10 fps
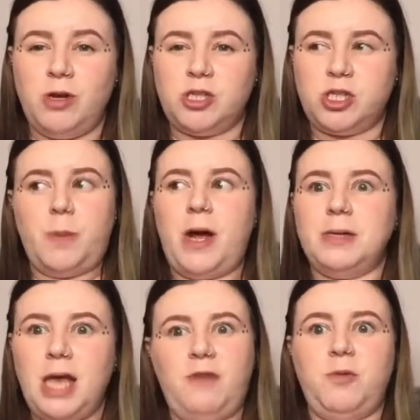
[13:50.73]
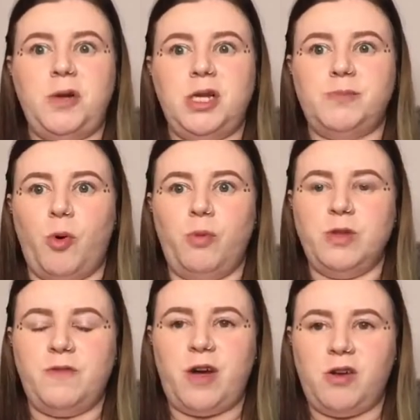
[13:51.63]
which apparently everybody is born
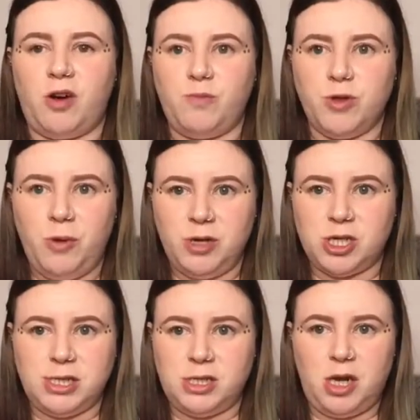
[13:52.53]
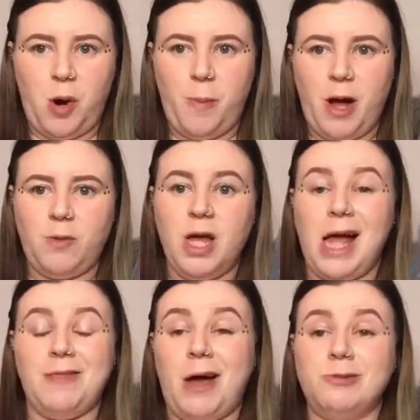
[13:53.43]
with a fairy godmother, which I didn't know about,
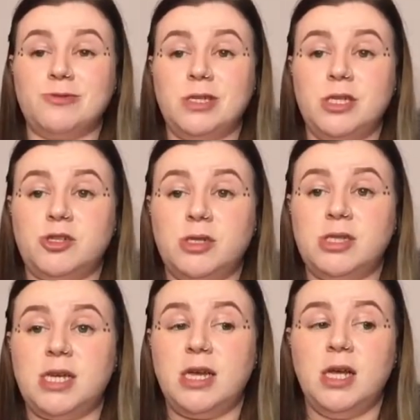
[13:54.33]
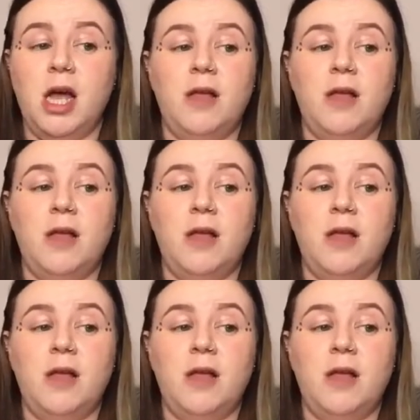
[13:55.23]
that was really interesting.